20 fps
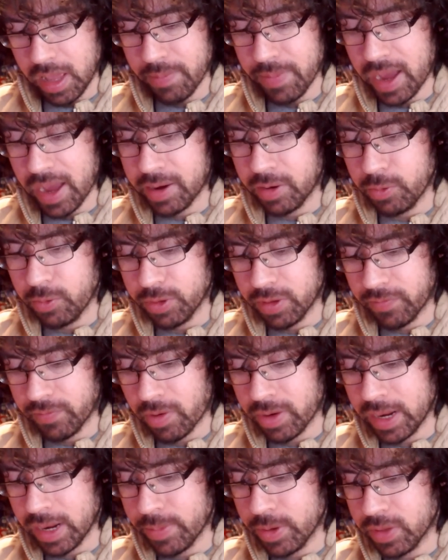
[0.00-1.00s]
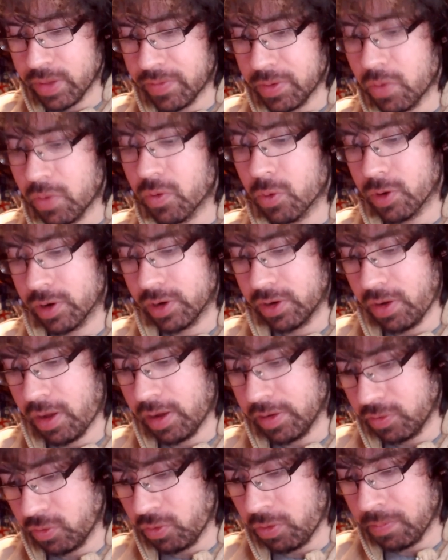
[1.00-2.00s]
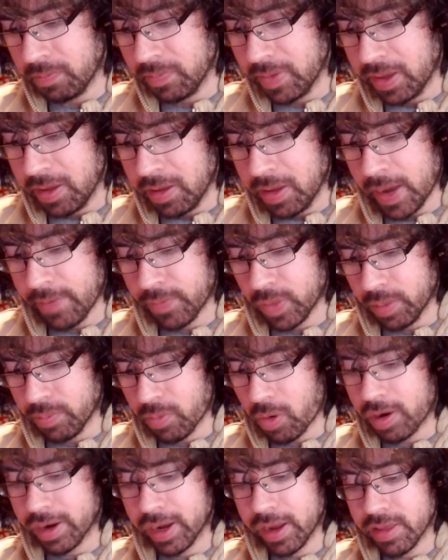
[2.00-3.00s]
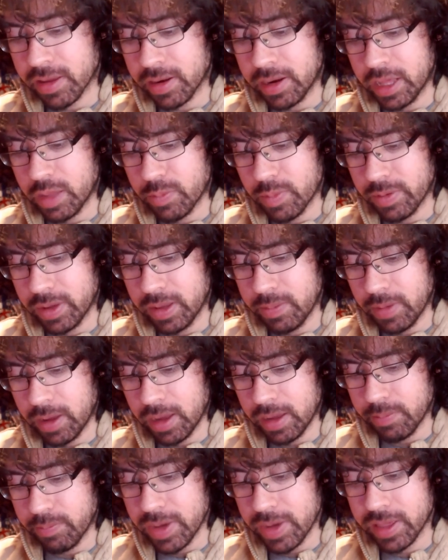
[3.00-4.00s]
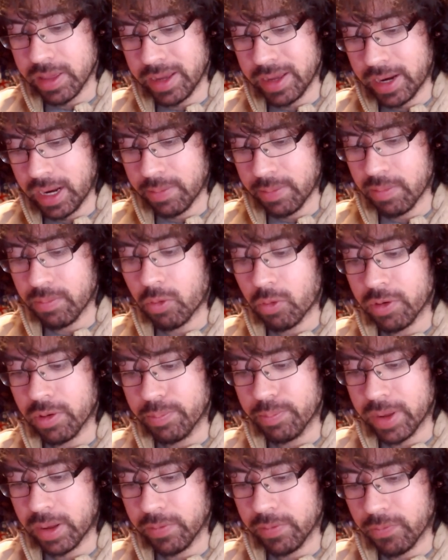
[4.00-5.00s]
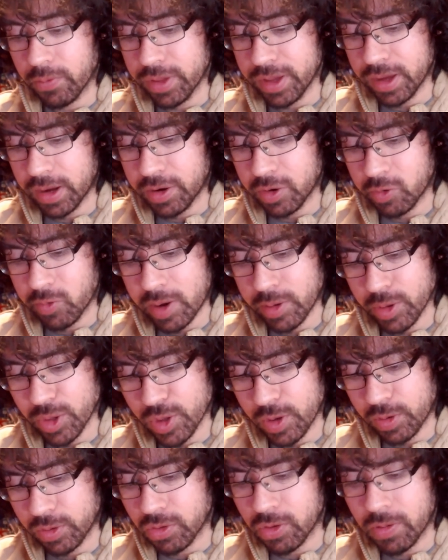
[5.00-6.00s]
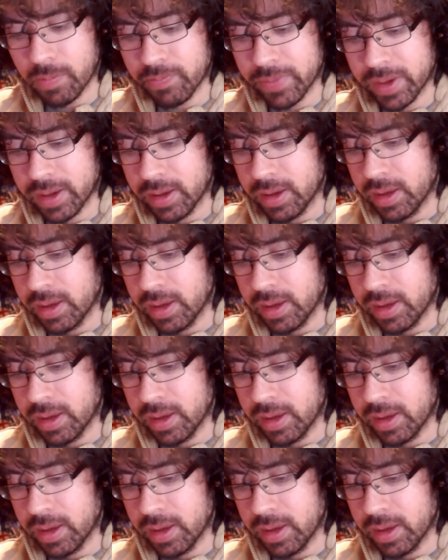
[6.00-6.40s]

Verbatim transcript: A man who's the very image of an overworked doctor. After the Mark incident, he's been busy getting a memorial built for the underground shelter.